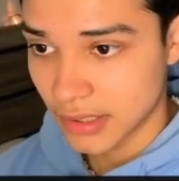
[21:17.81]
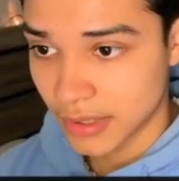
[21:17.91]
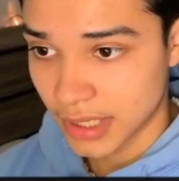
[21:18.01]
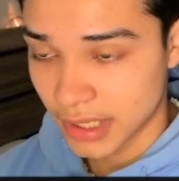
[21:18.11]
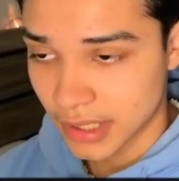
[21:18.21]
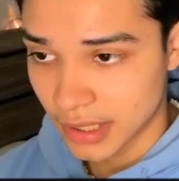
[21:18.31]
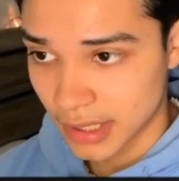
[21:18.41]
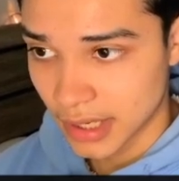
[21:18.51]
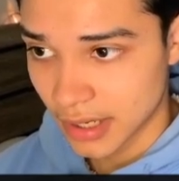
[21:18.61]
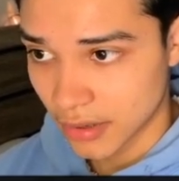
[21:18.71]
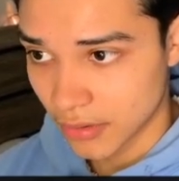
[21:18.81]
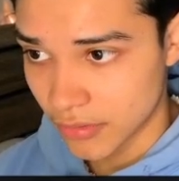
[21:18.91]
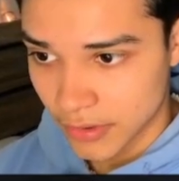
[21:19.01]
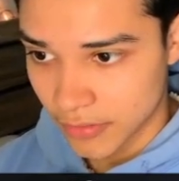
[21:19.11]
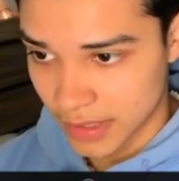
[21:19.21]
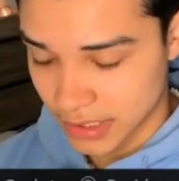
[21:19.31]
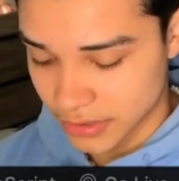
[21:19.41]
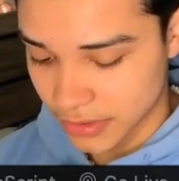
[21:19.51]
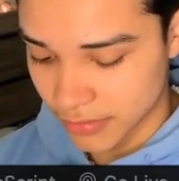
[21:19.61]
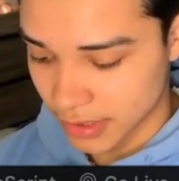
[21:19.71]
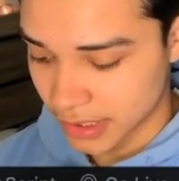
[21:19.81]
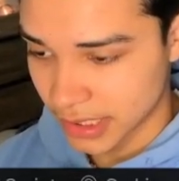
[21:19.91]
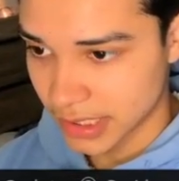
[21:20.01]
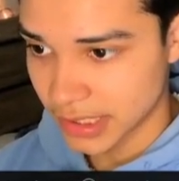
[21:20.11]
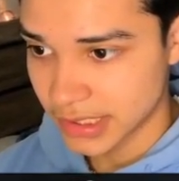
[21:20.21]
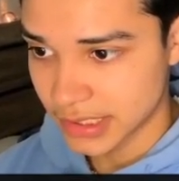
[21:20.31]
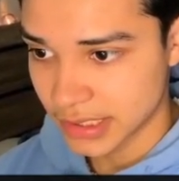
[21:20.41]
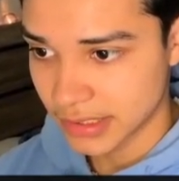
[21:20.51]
Okay, now we actually want this.